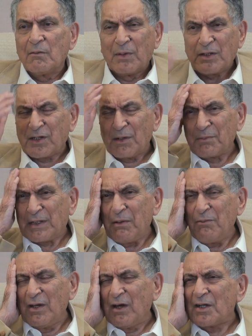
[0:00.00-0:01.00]
But
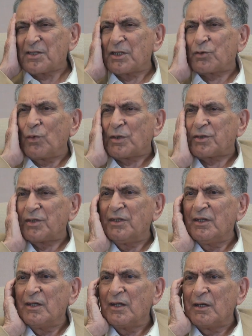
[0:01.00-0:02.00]
sometimes we ask this
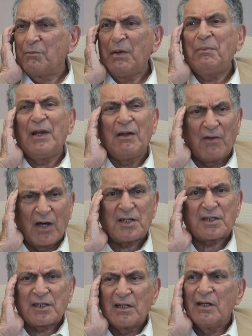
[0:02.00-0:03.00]
question, and people have
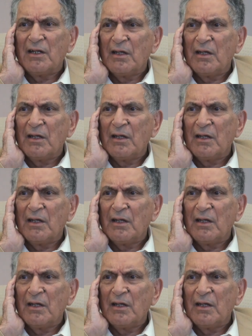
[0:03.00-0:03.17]
asked,